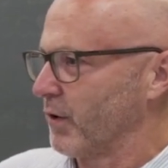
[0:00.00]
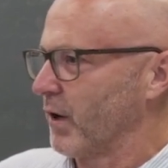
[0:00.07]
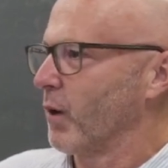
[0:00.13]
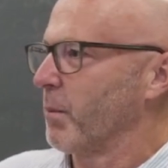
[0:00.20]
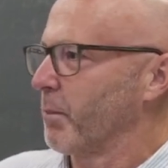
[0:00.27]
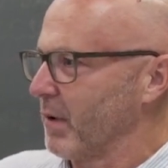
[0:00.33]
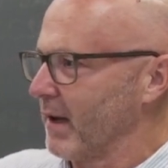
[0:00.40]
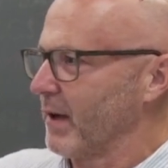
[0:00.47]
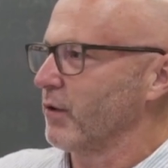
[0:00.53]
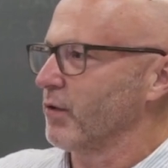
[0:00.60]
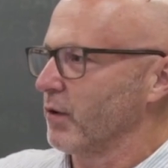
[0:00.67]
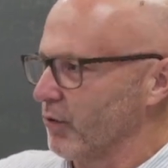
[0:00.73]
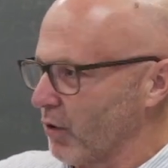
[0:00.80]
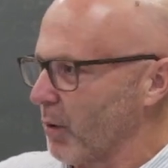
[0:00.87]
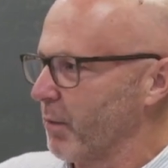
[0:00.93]
go and place
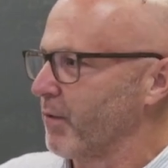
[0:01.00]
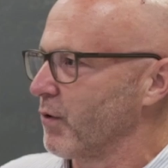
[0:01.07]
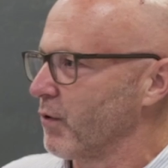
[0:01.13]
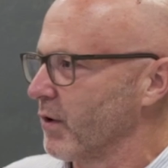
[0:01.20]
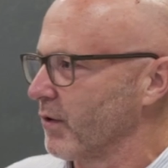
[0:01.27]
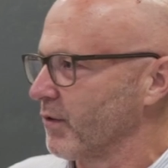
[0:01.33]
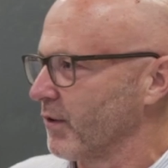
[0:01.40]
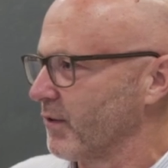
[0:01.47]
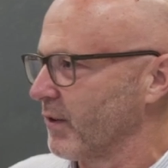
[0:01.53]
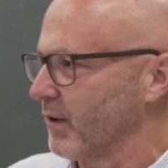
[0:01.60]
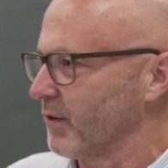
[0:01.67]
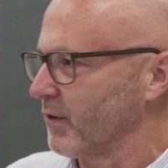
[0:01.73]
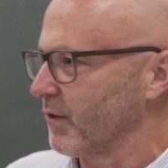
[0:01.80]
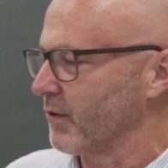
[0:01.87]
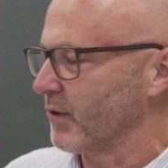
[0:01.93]
on top of your
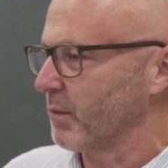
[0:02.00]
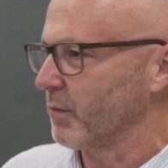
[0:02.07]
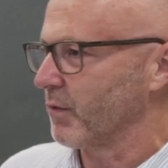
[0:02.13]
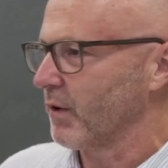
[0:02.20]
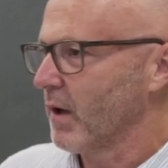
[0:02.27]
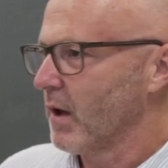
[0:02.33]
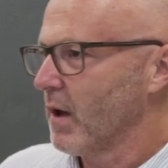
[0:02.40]
existing systems.